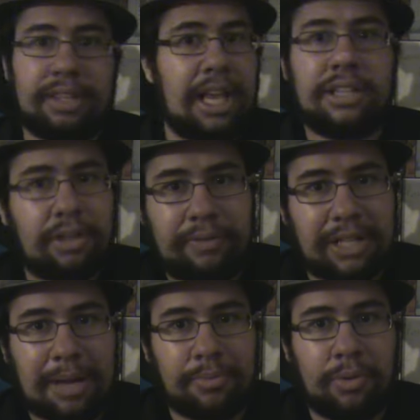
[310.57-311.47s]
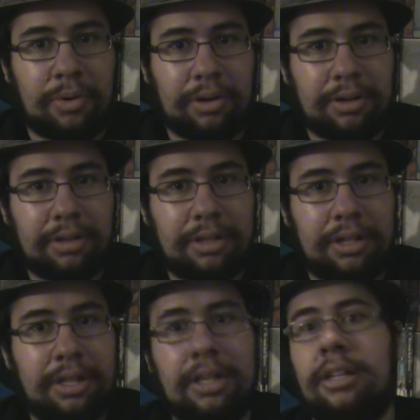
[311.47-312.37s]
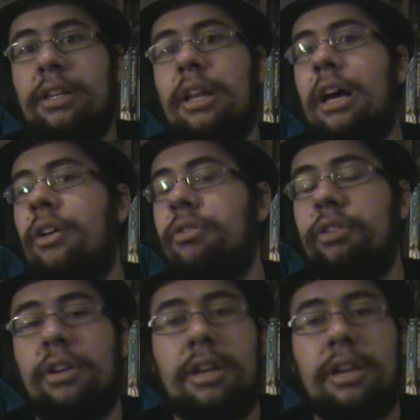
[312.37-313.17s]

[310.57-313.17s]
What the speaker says: They still have a lot more. Now